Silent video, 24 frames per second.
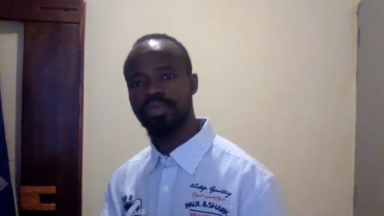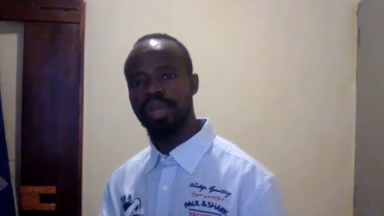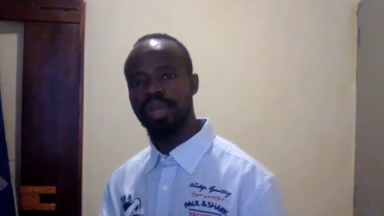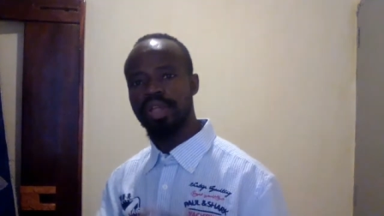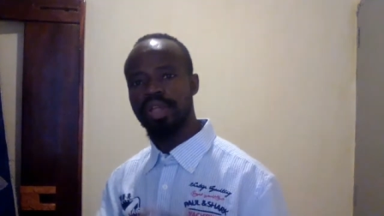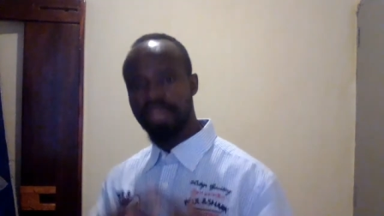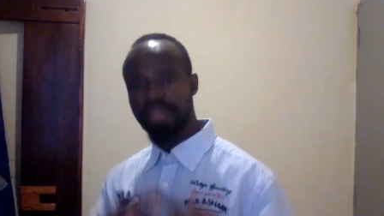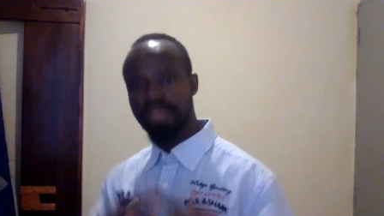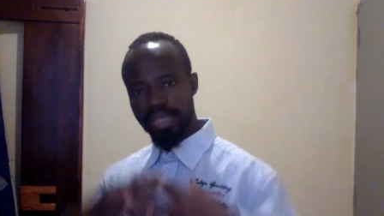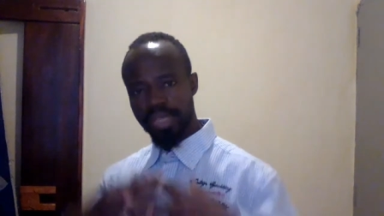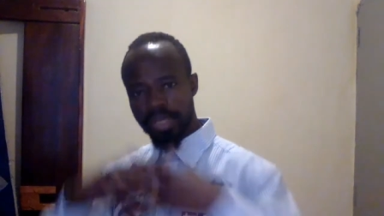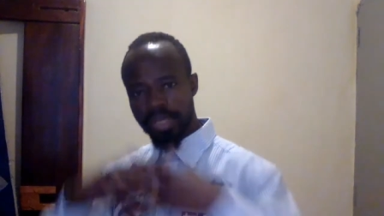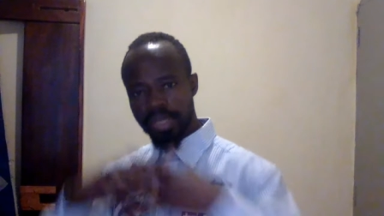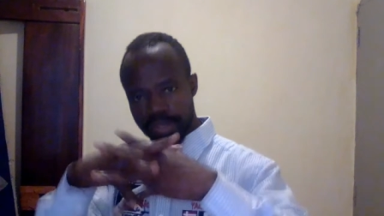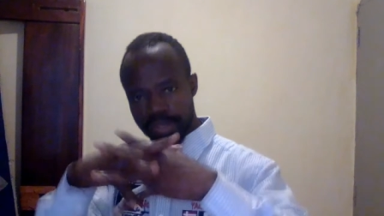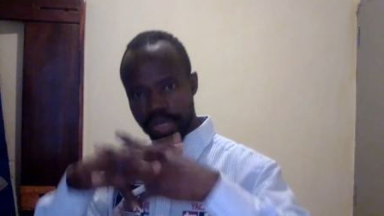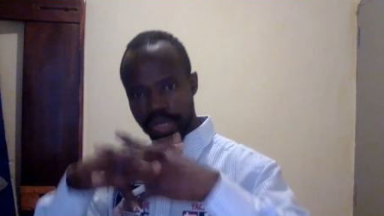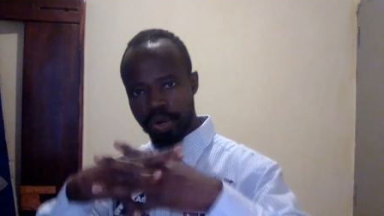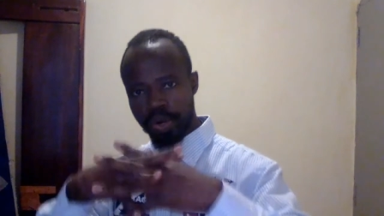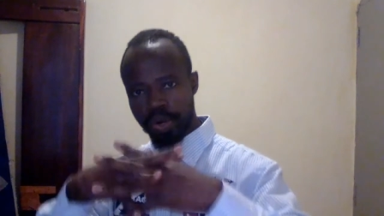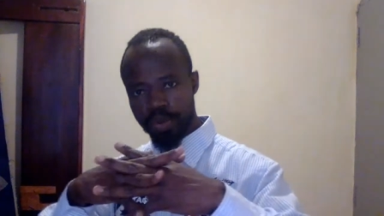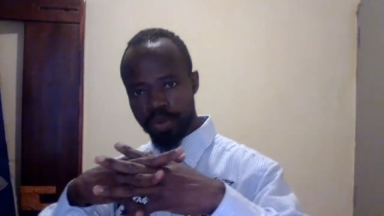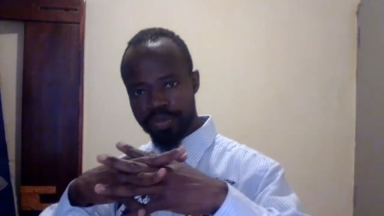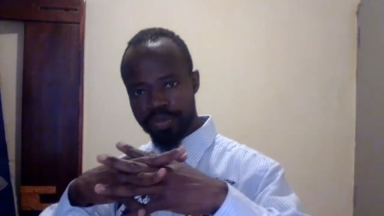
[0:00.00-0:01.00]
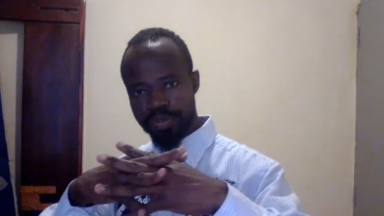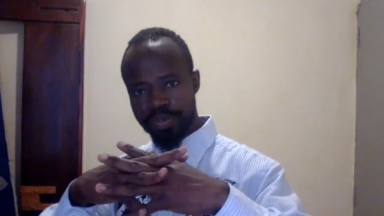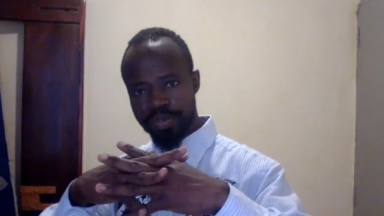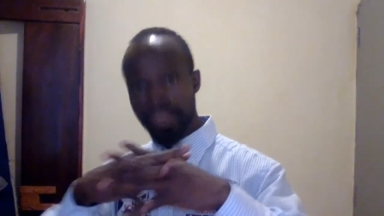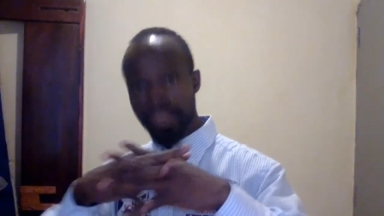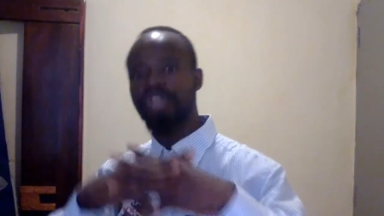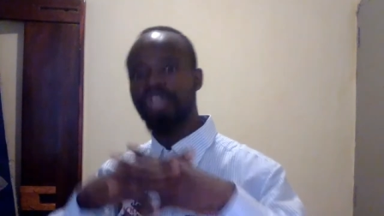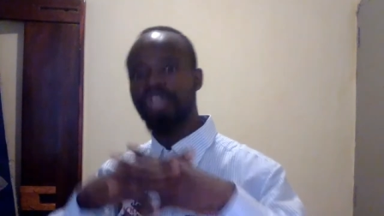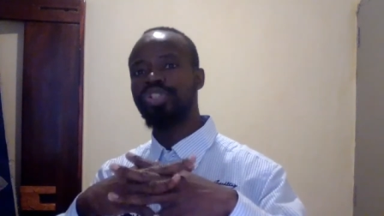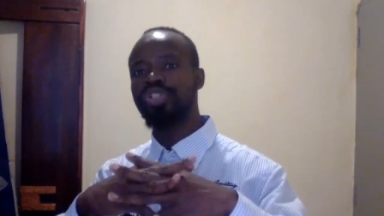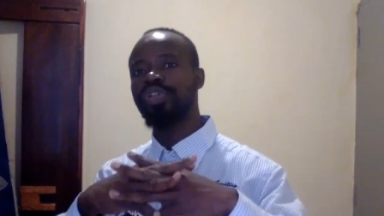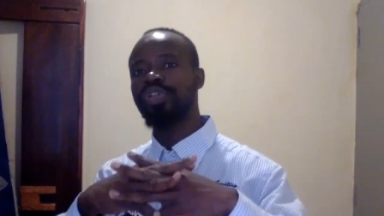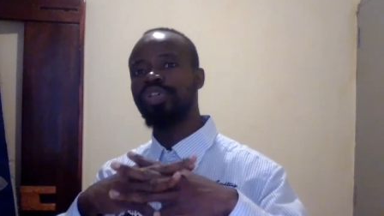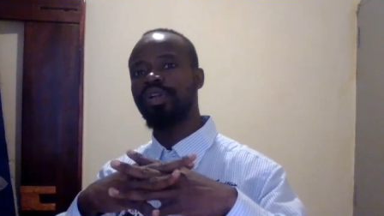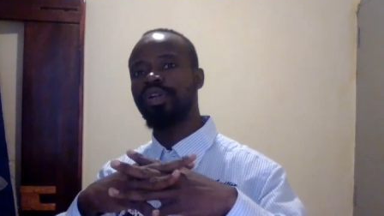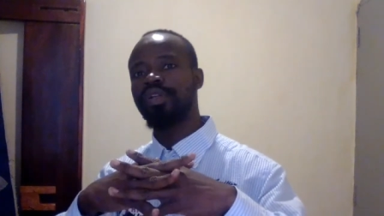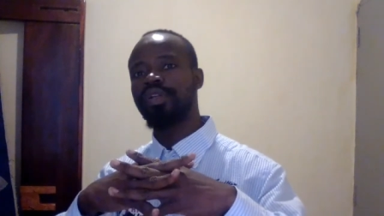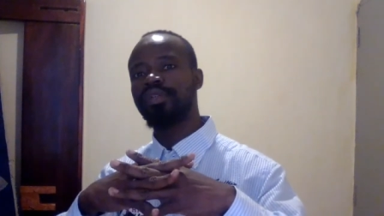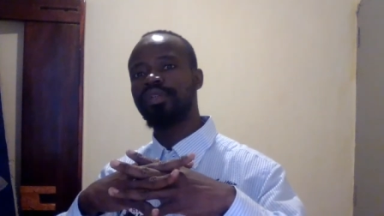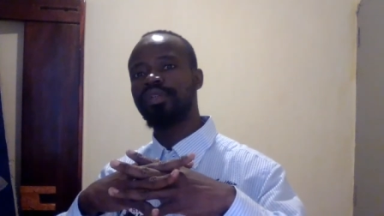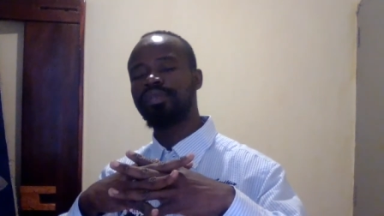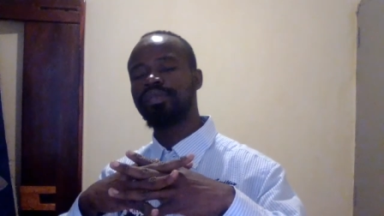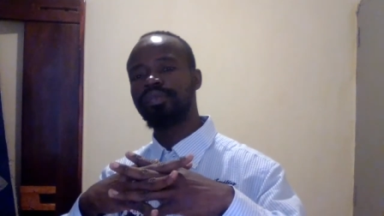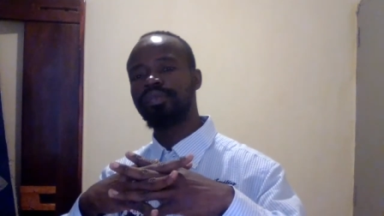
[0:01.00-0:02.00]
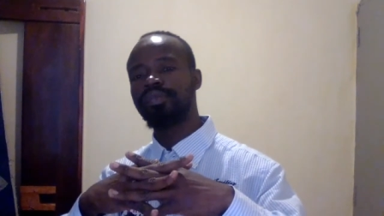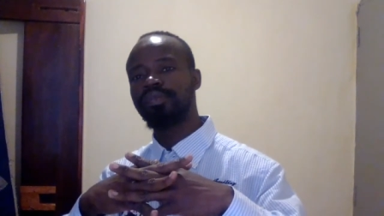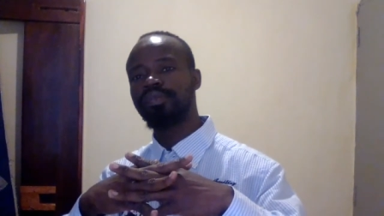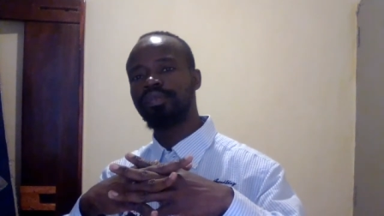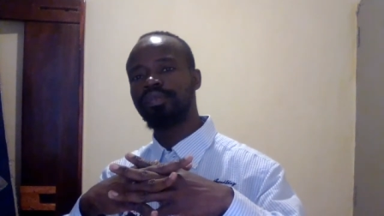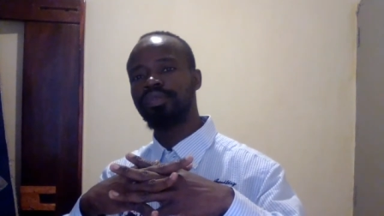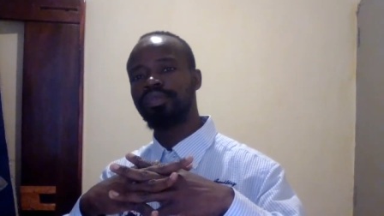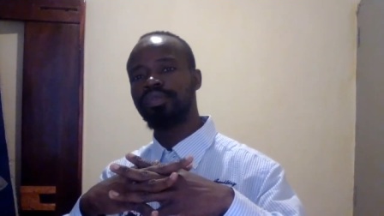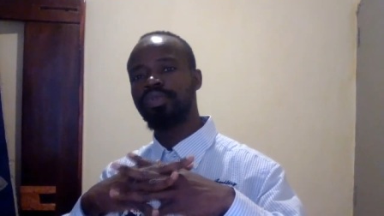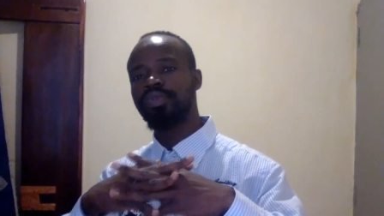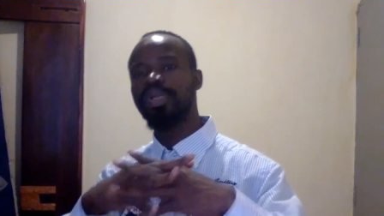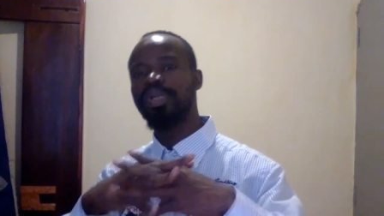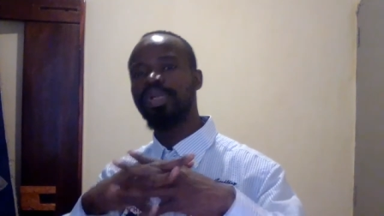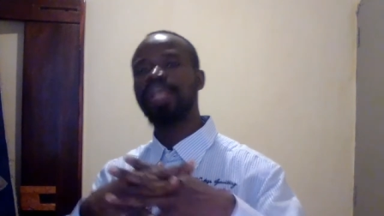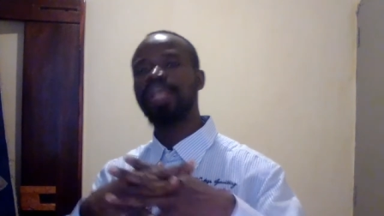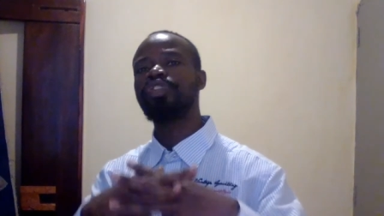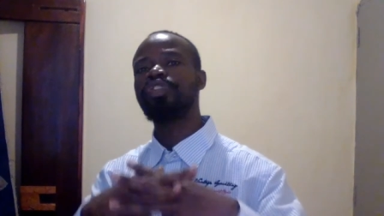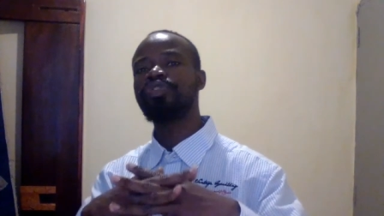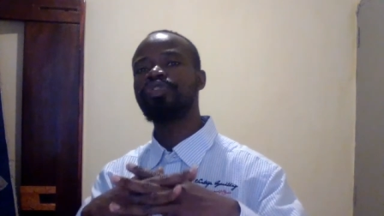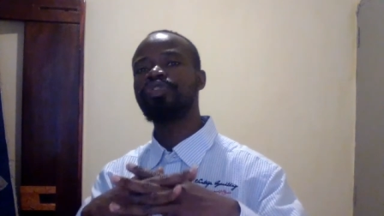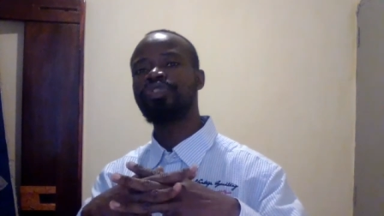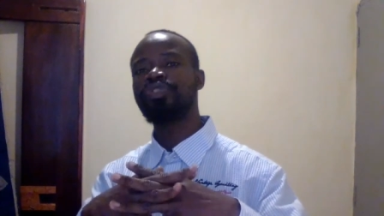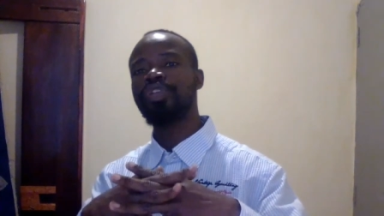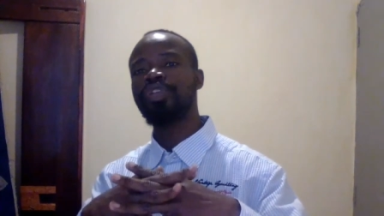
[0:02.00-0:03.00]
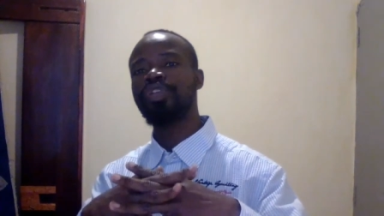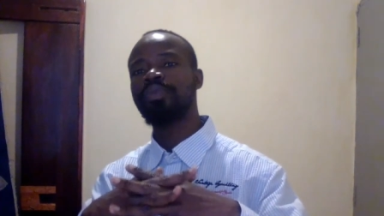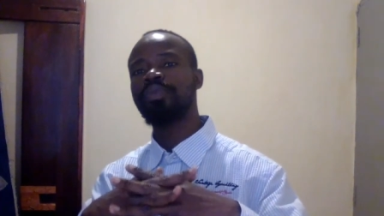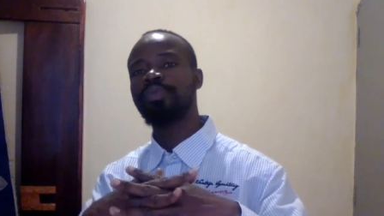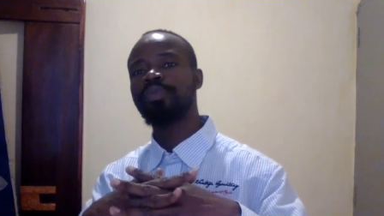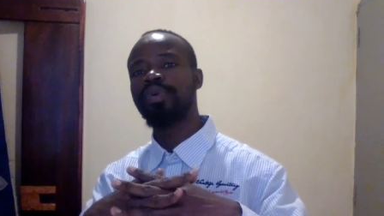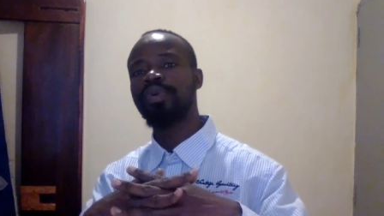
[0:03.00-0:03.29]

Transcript: the intercourse, sexual relationship.